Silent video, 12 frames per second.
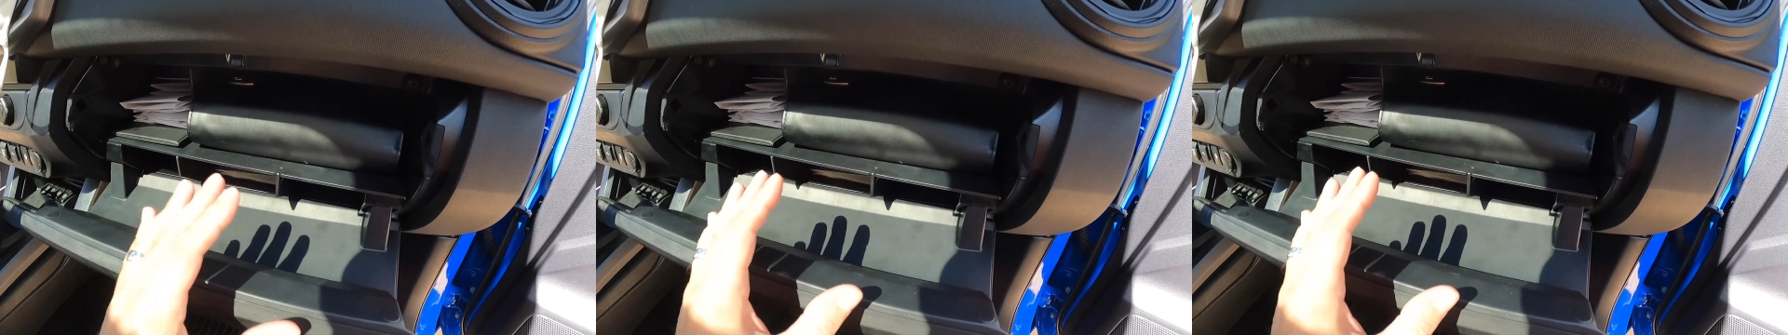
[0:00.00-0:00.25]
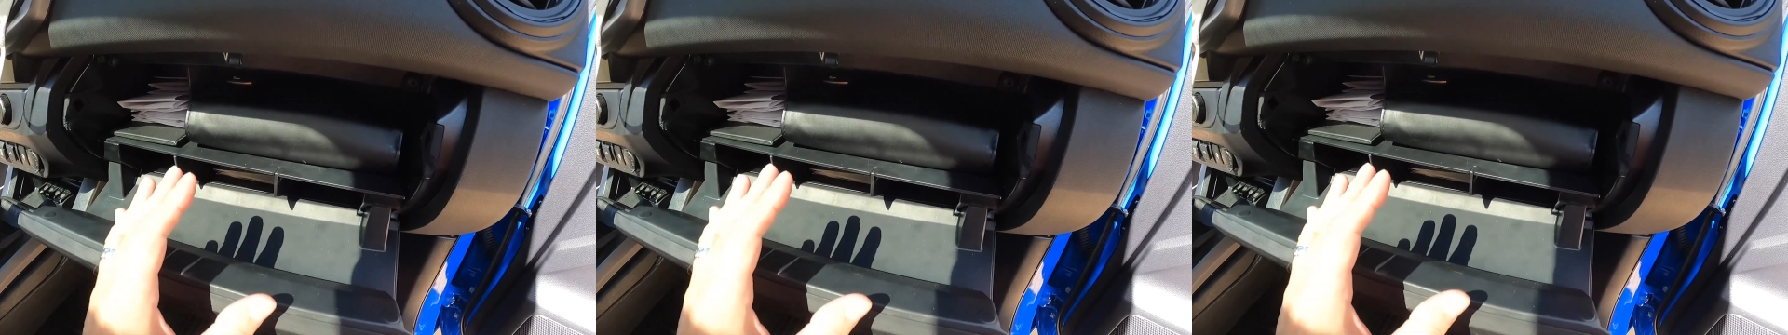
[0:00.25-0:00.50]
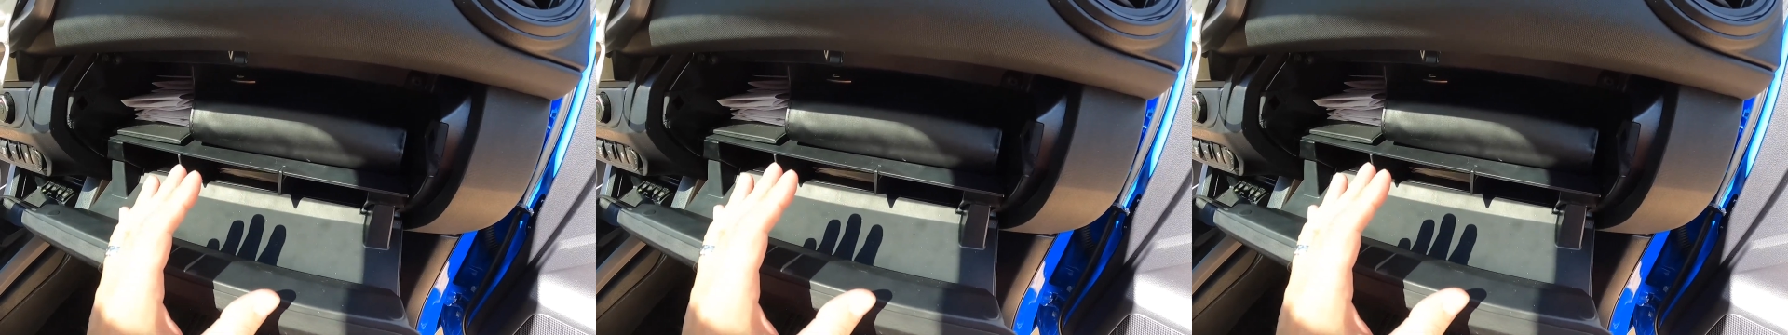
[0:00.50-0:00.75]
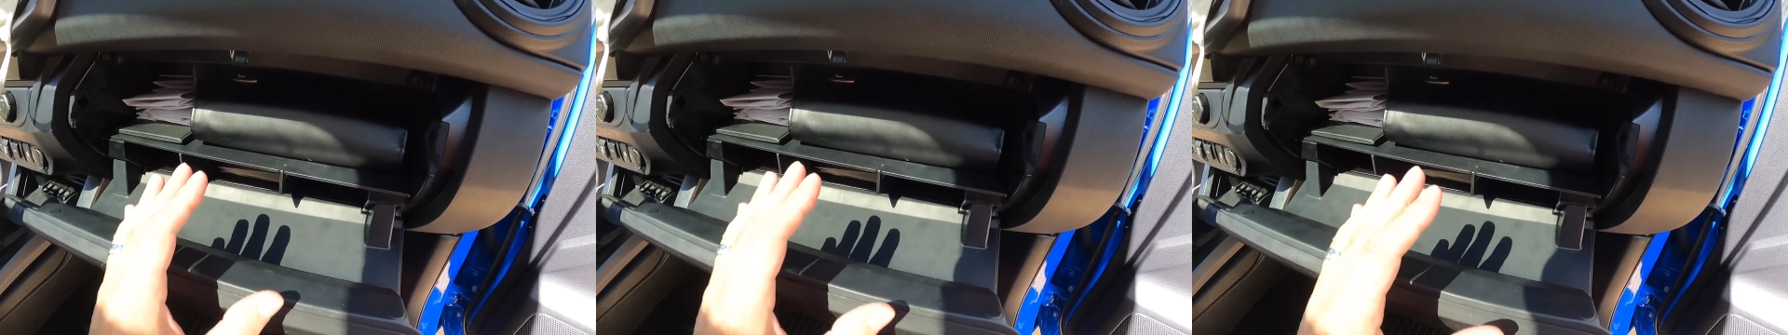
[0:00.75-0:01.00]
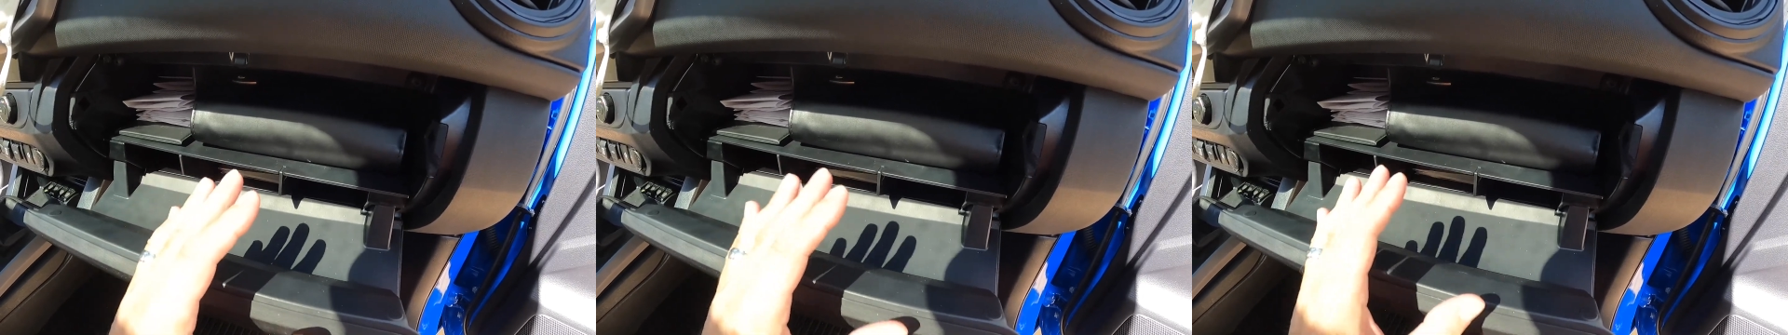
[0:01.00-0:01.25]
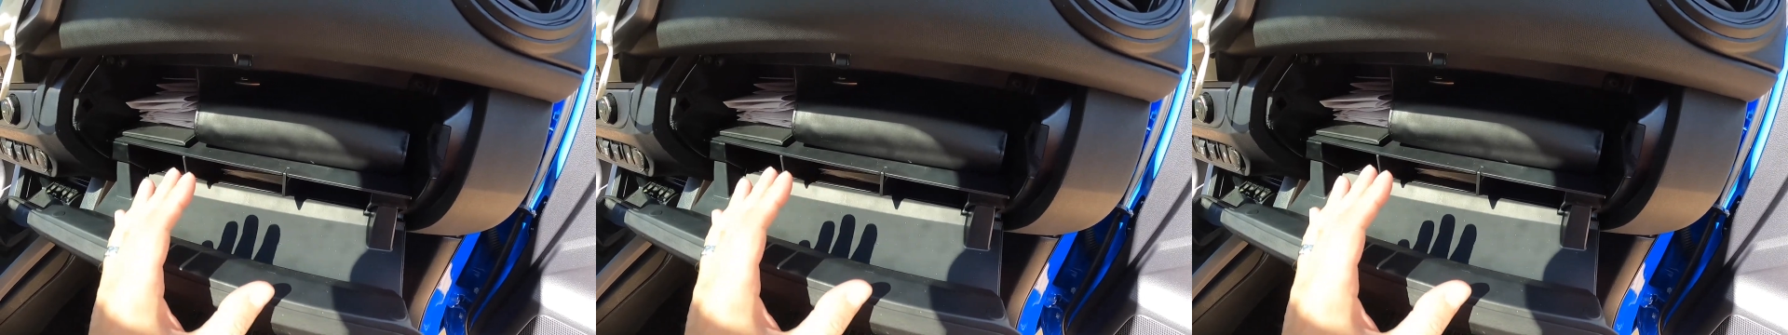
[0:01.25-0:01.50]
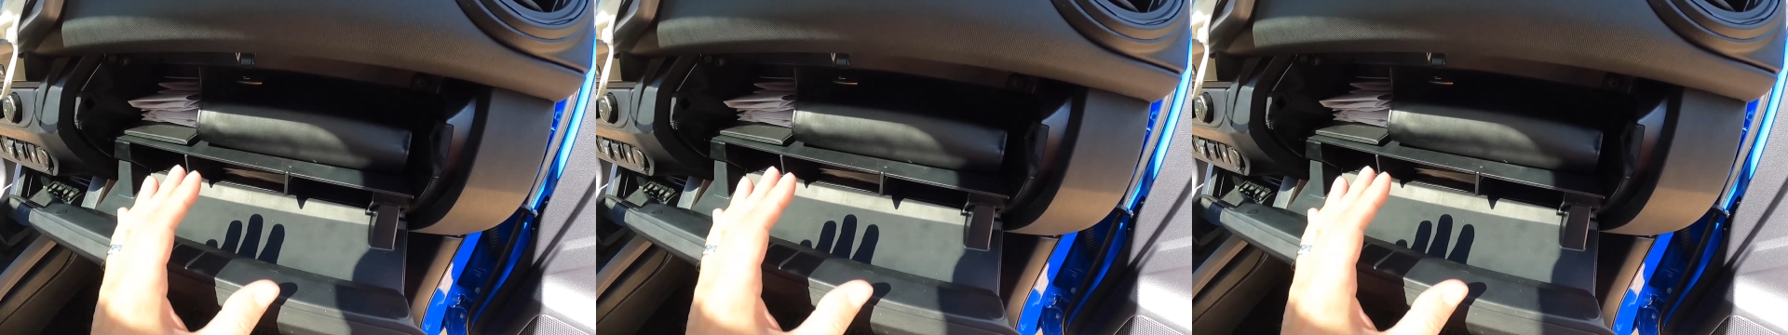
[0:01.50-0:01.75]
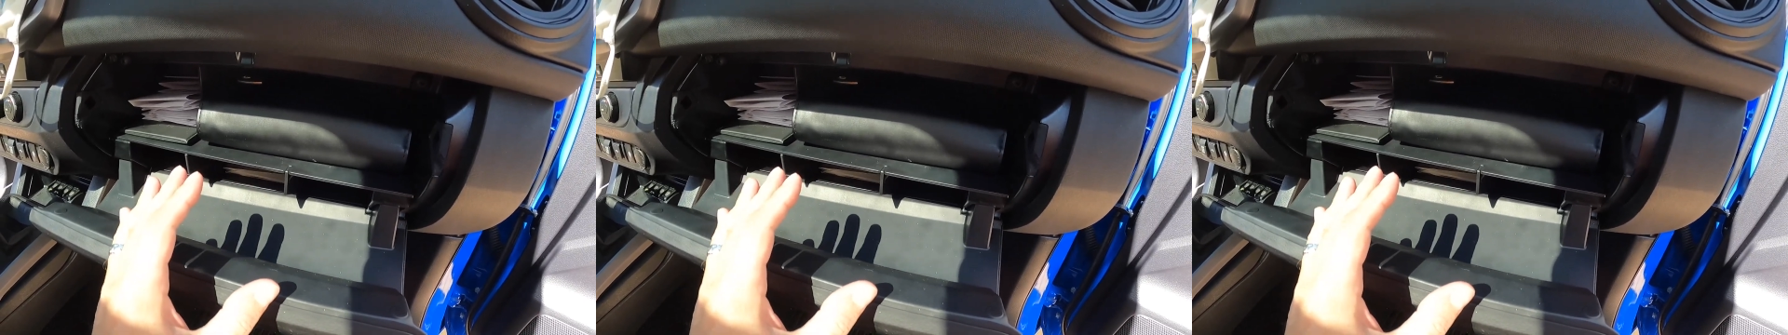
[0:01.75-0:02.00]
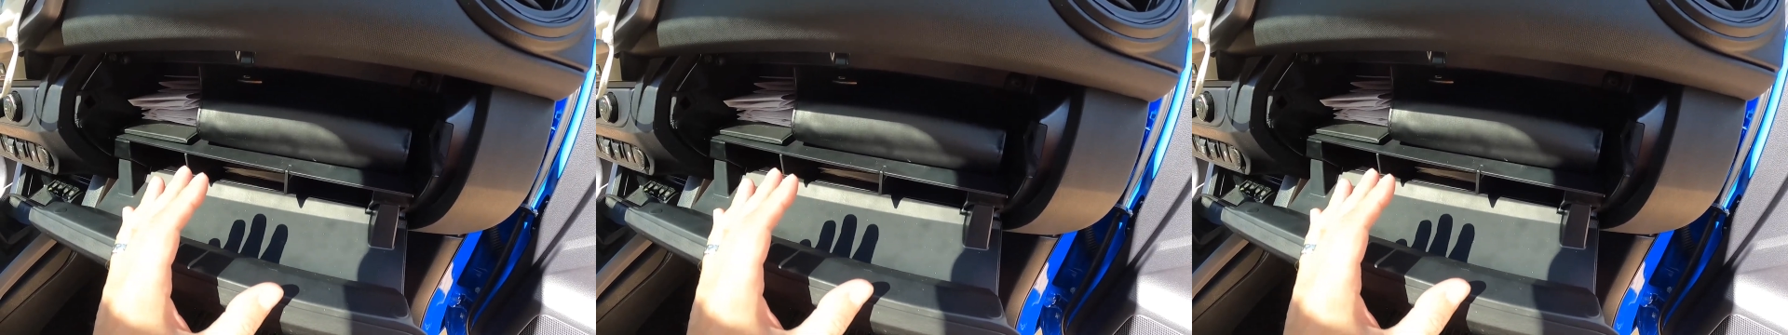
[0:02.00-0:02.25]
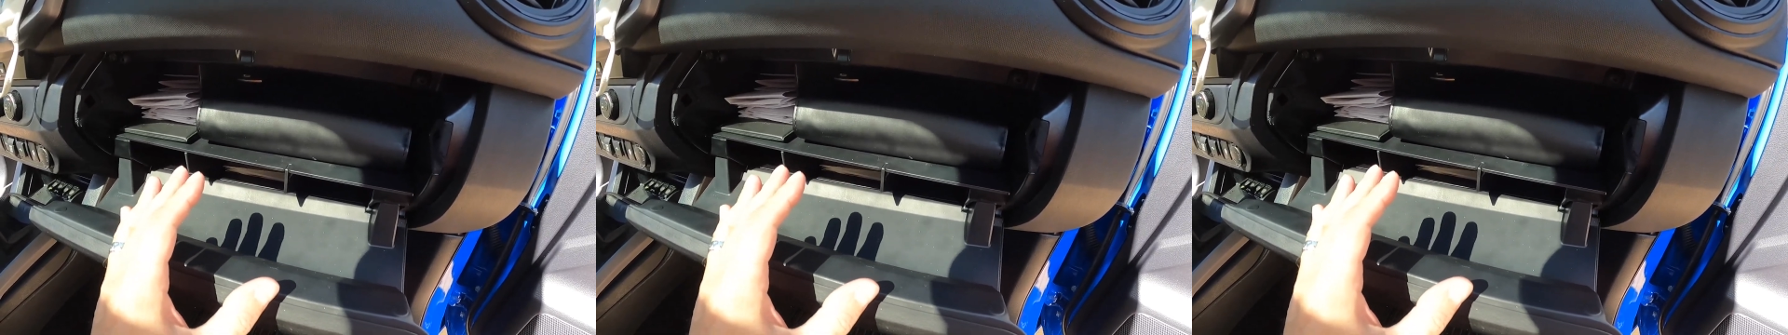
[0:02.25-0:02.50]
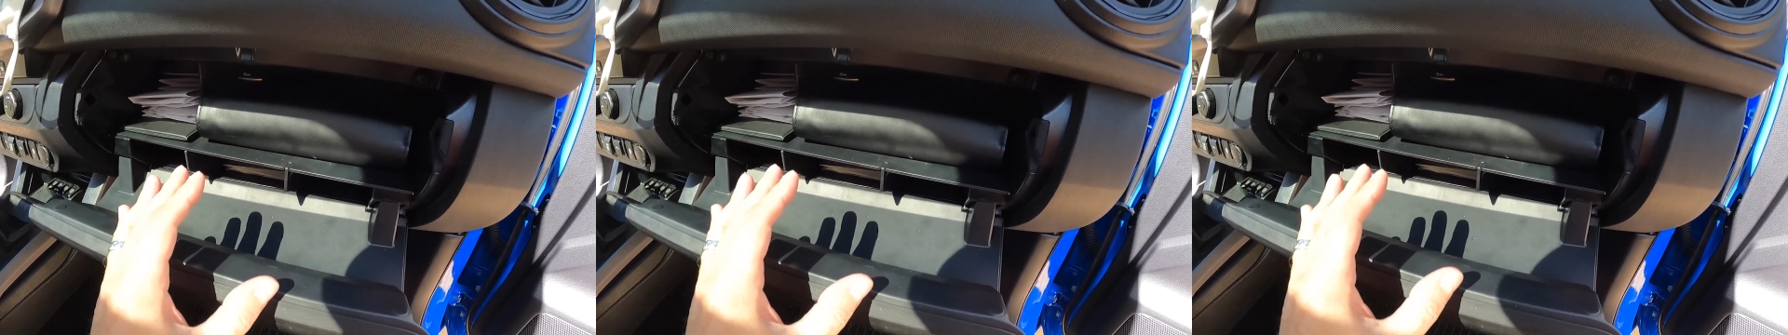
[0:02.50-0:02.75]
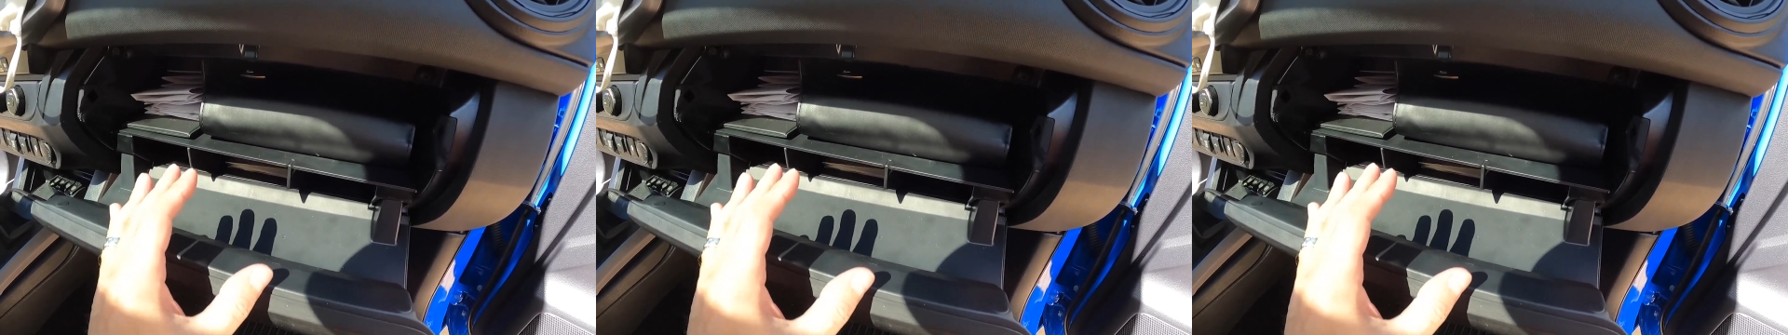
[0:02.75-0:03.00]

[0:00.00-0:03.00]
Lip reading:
[unreadable: no face in view]